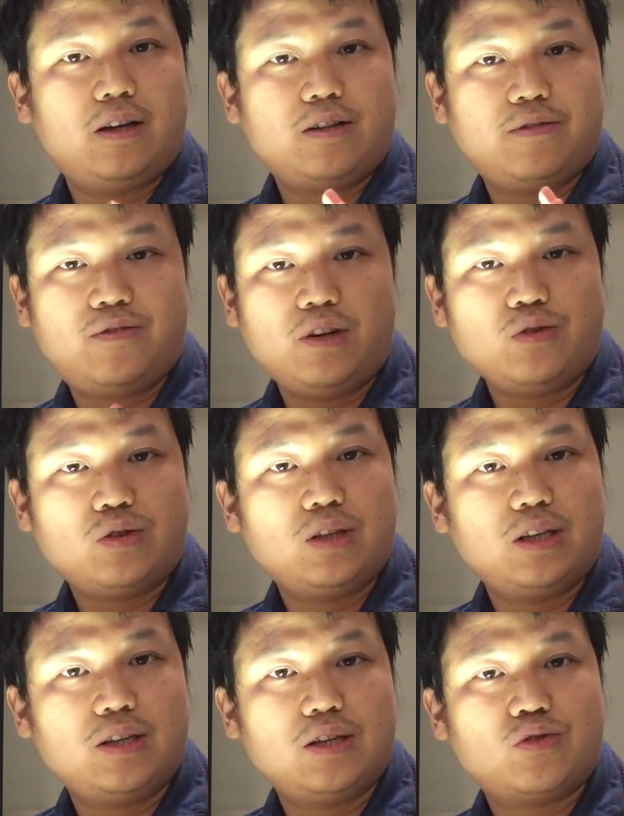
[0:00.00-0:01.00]
The function
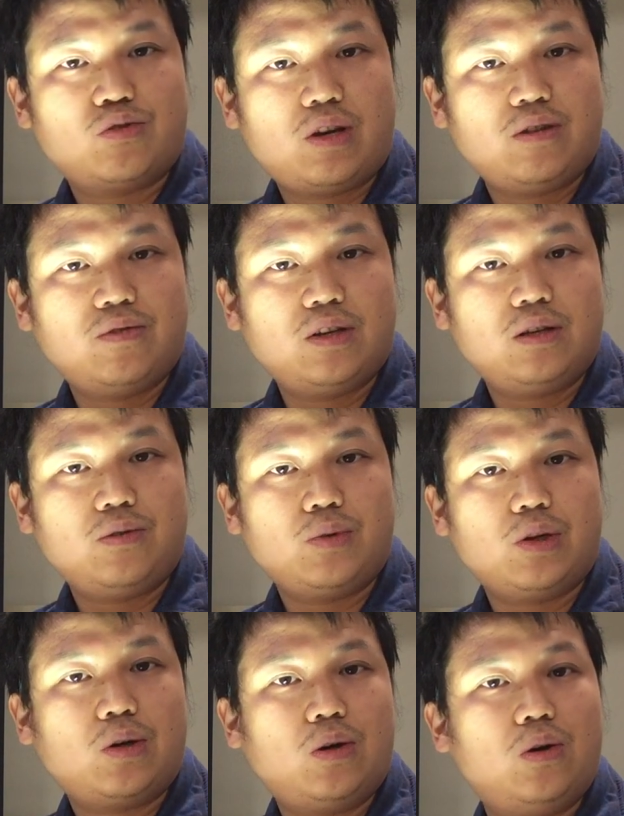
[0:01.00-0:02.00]
in this driver
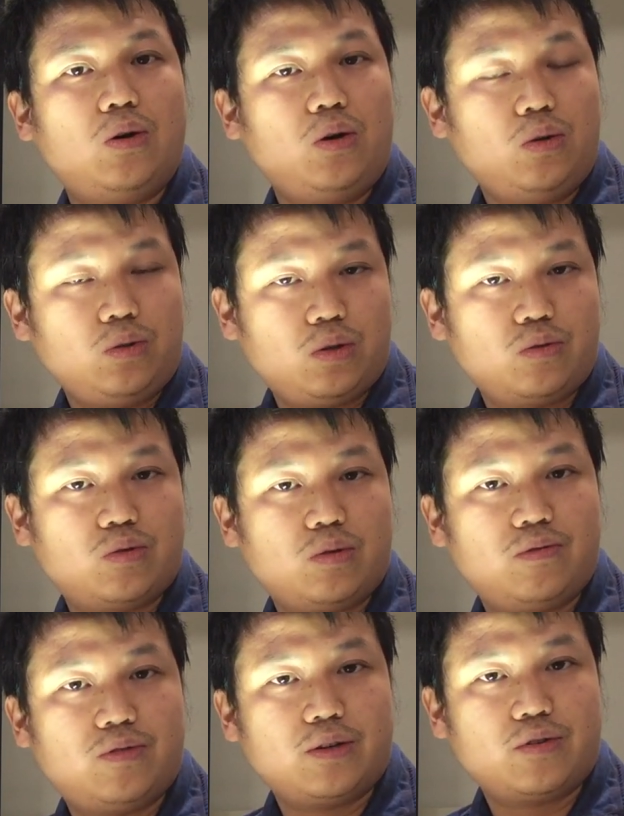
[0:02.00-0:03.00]
we call auto
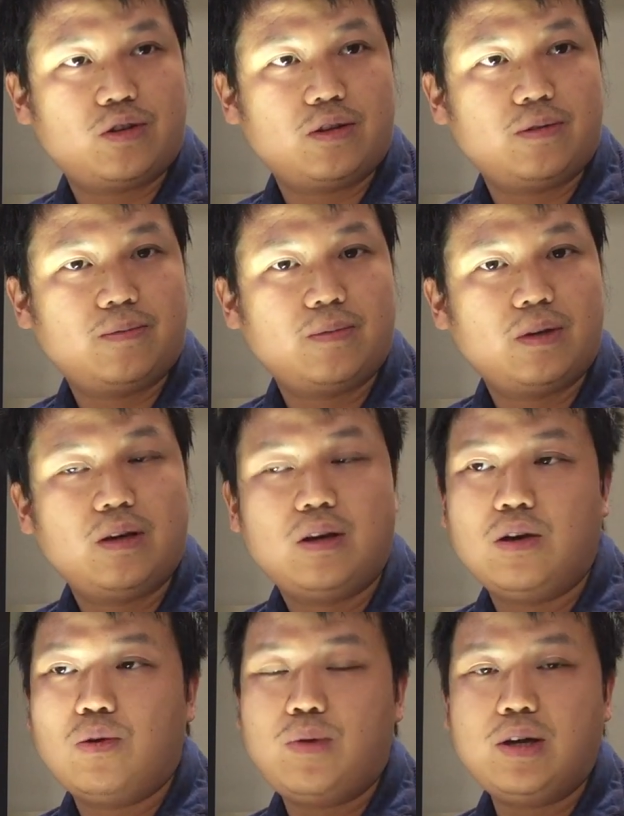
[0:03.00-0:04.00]
show function.
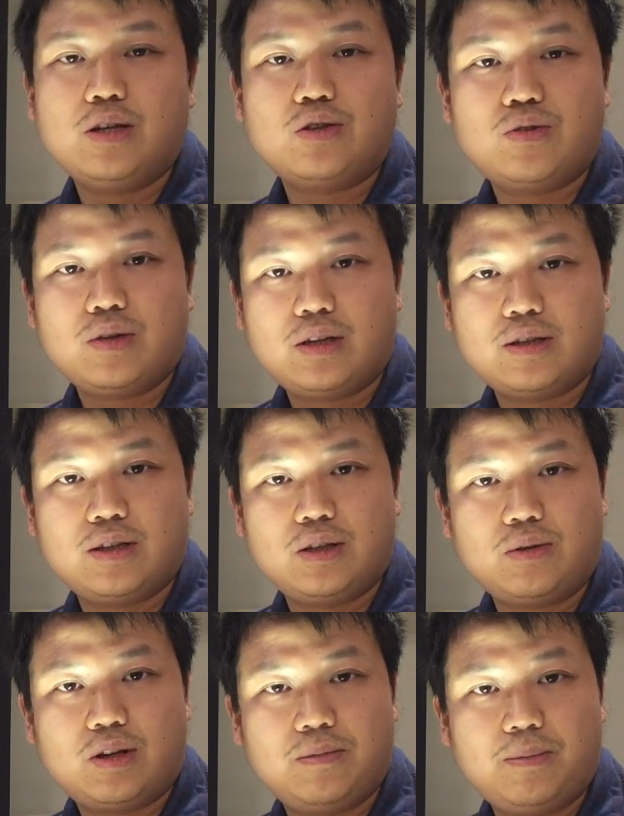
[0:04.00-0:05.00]
When the trigger
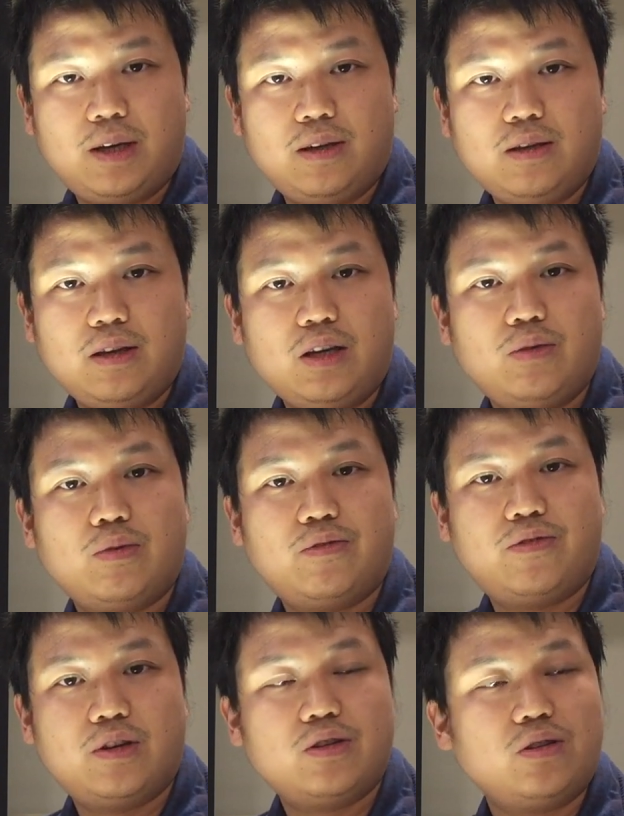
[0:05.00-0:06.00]
signal comes in, it will
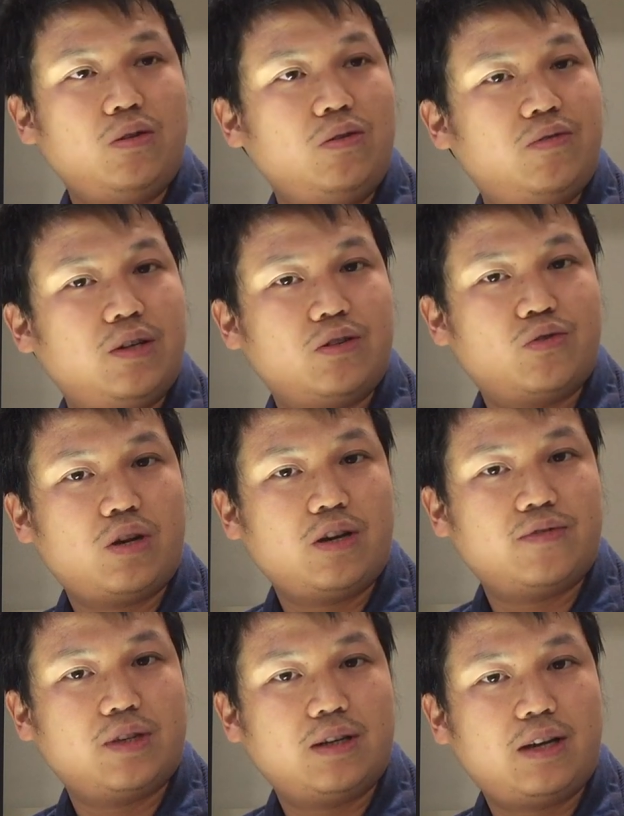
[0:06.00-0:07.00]
first
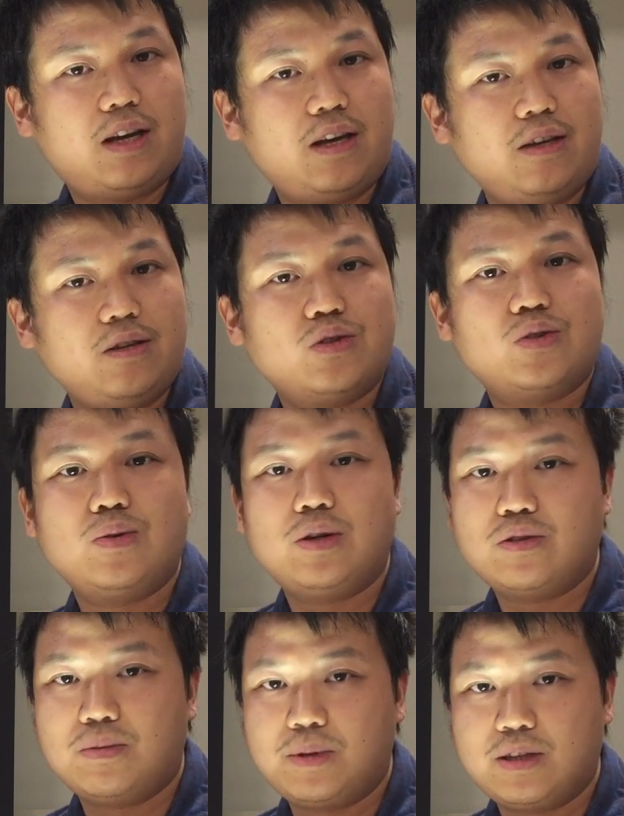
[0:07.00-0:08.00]
overdrive the light
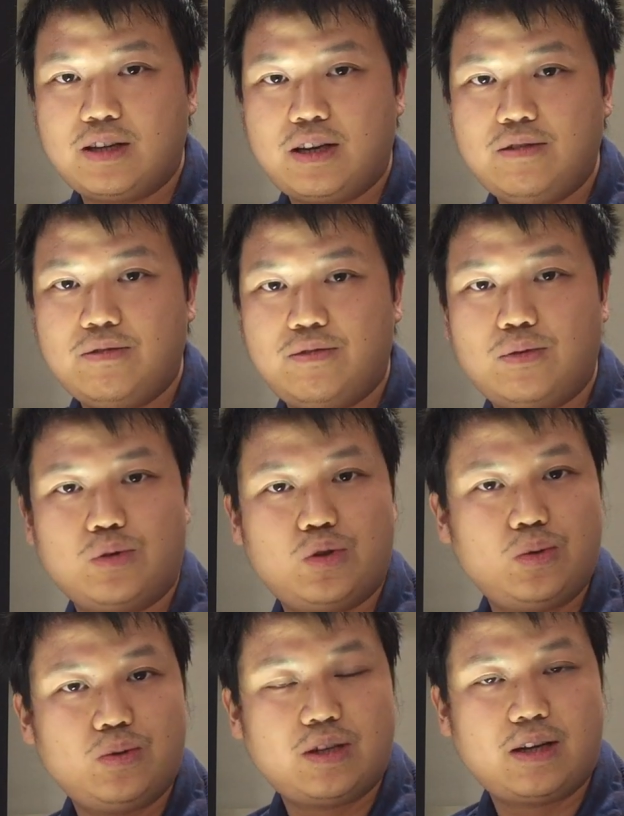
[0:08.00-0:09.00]
300% for
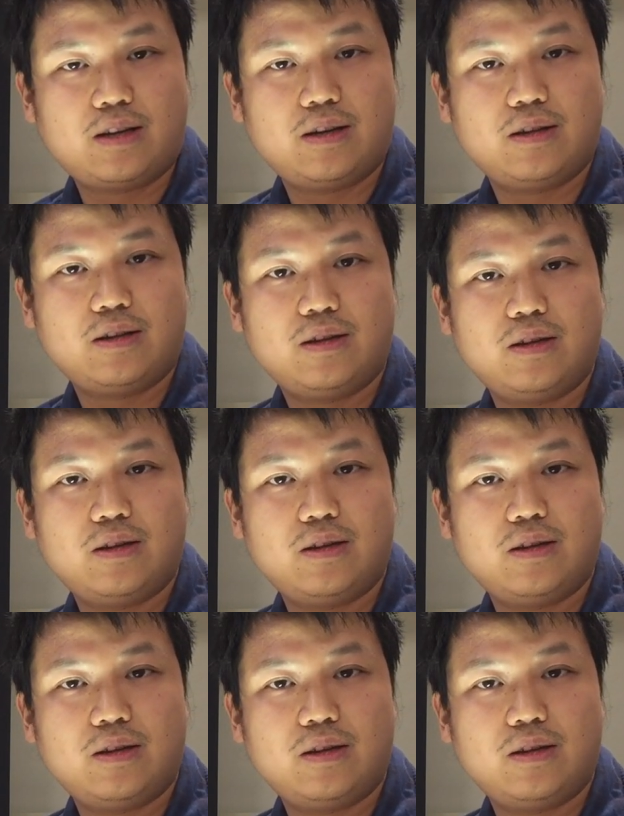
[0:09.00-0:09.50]
2 seconds,